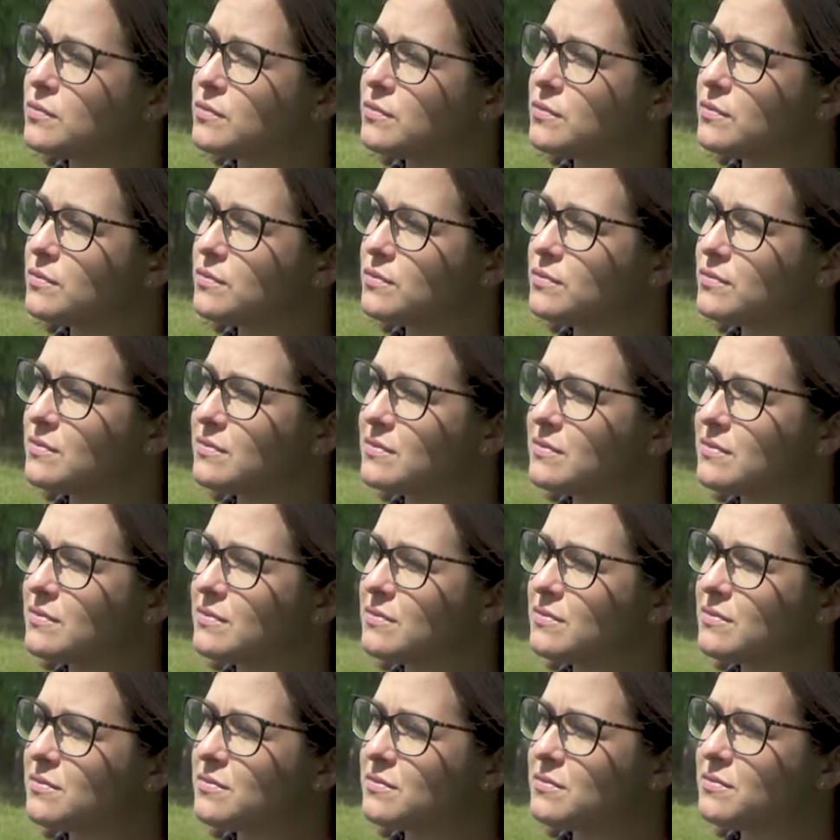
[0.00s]

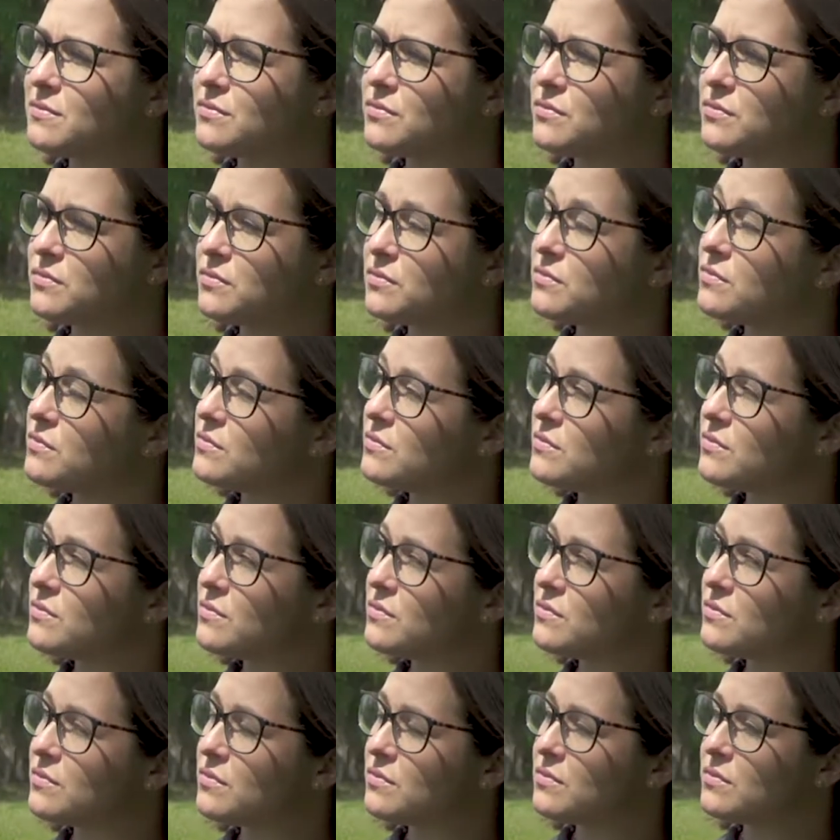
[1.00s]

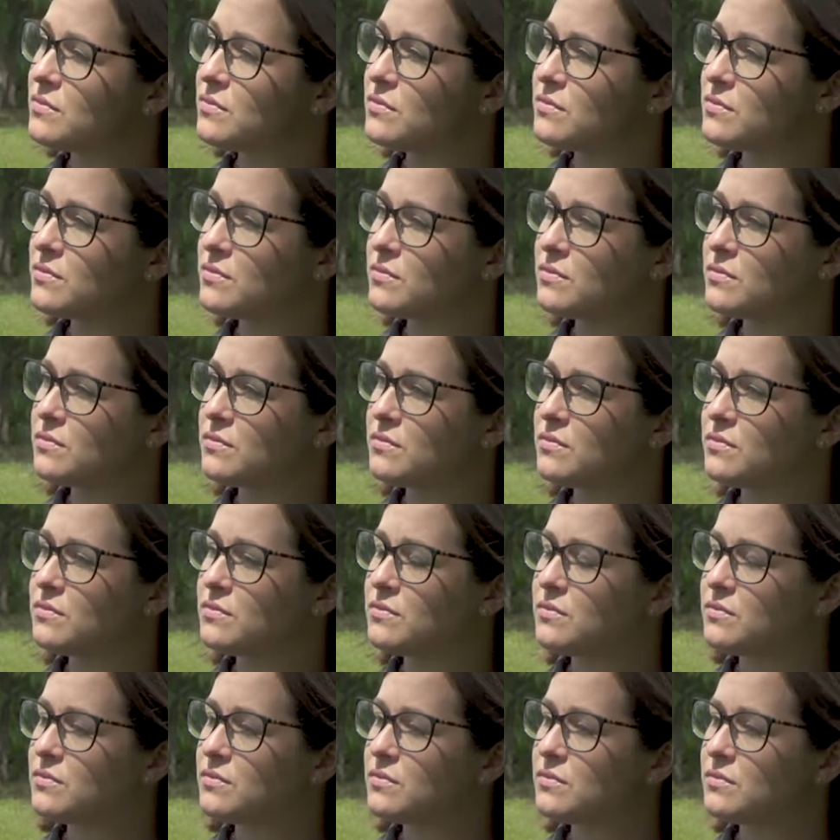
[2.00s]

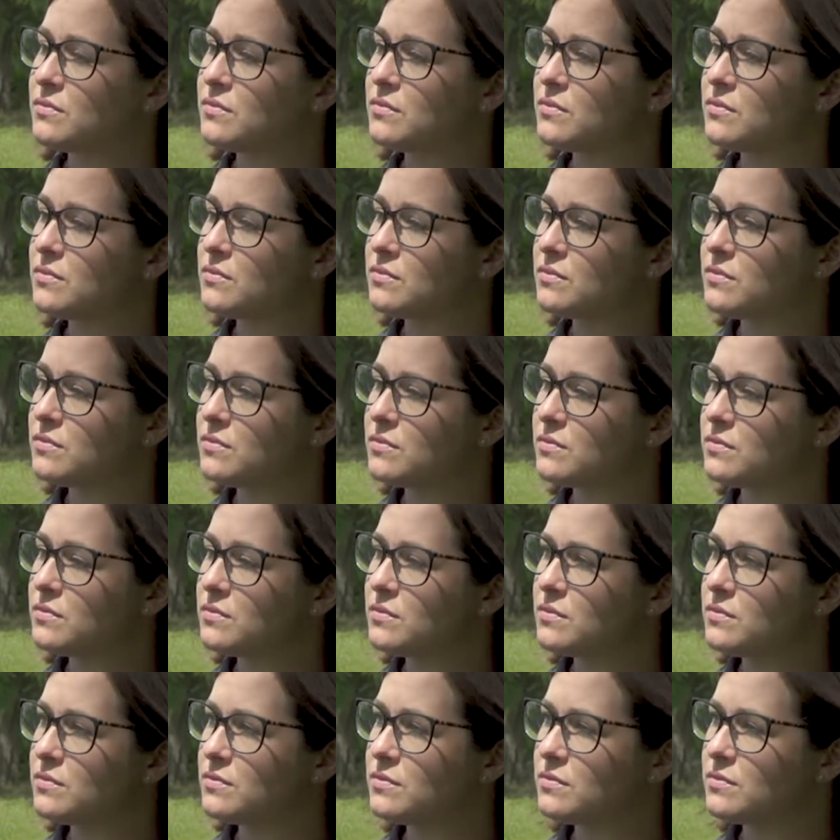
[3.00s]

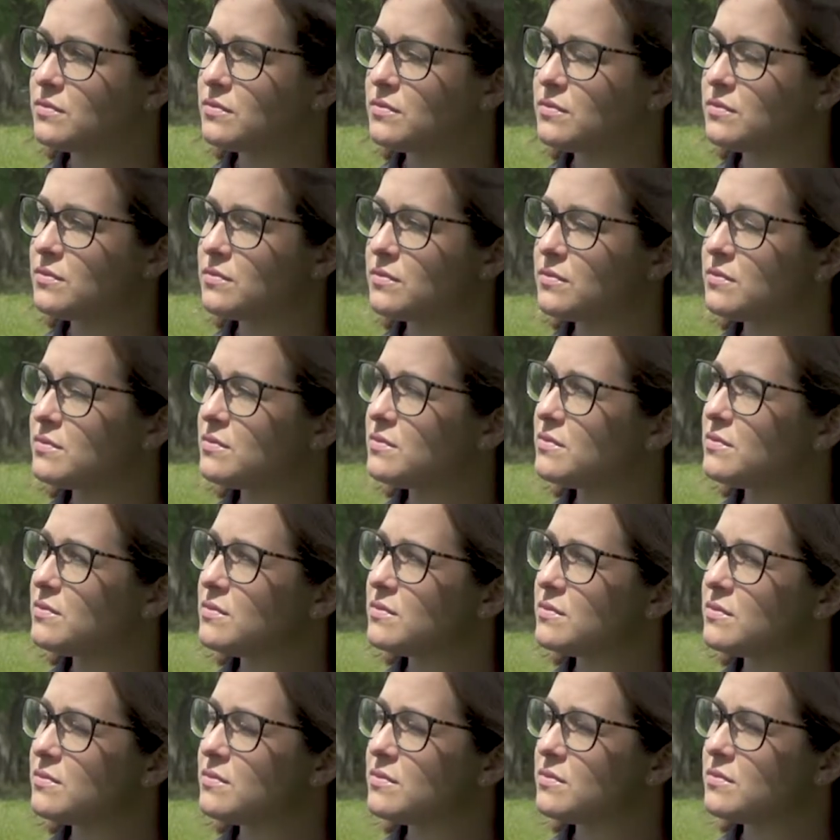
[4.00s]

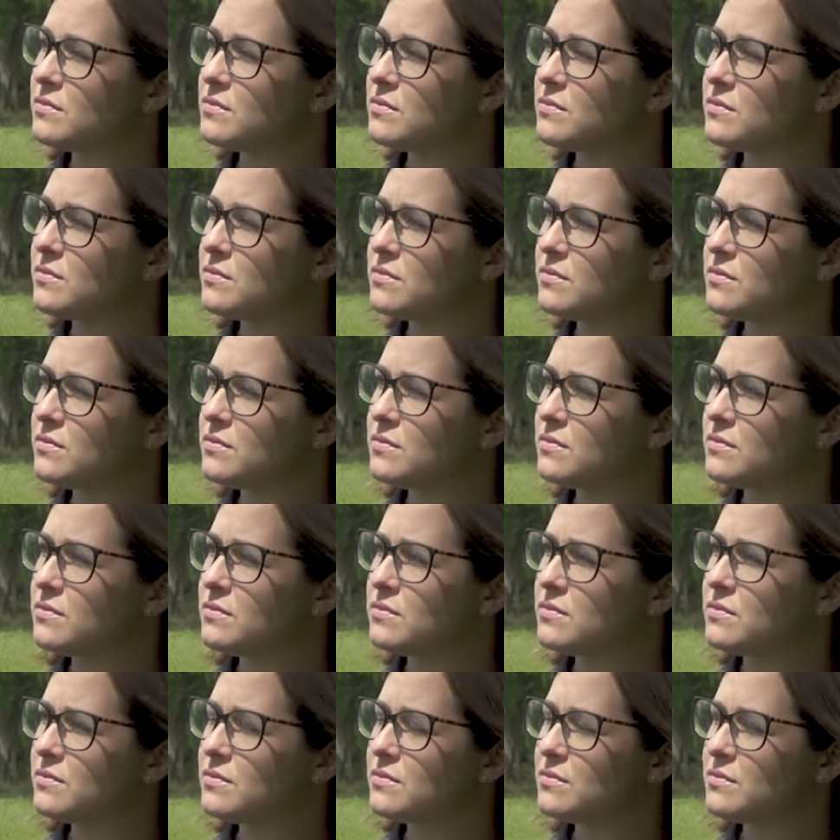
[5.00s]

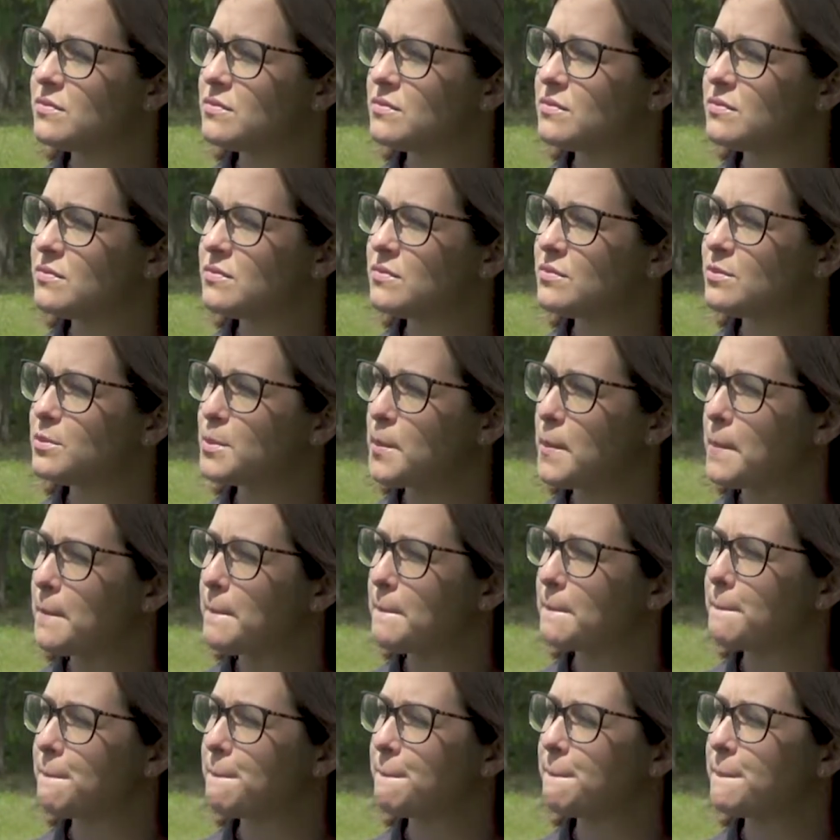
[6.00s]

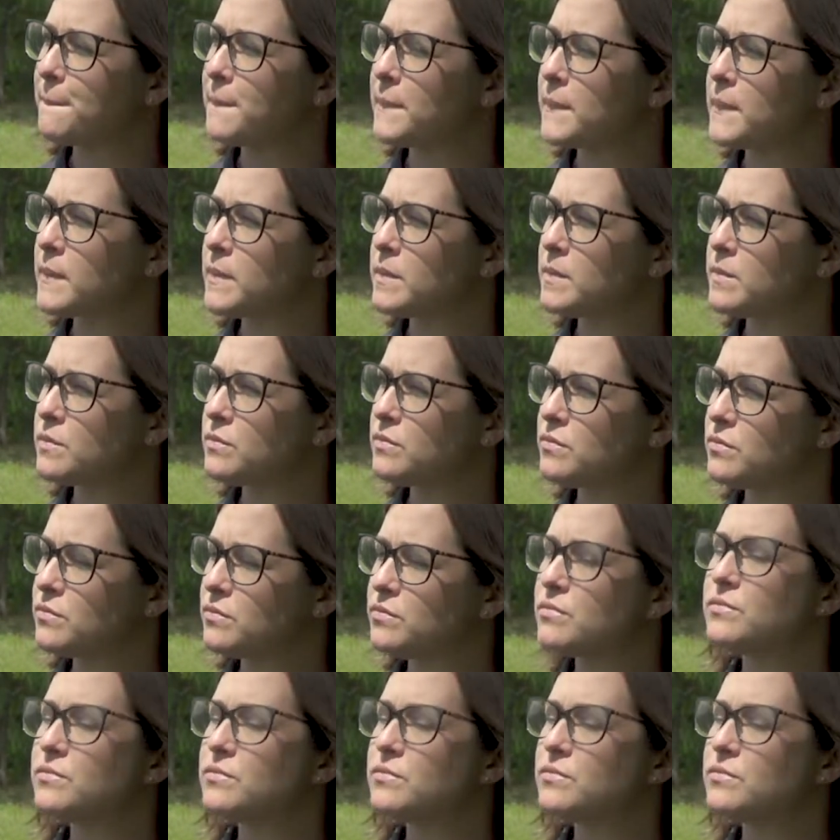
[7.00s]
The person shown says nothing.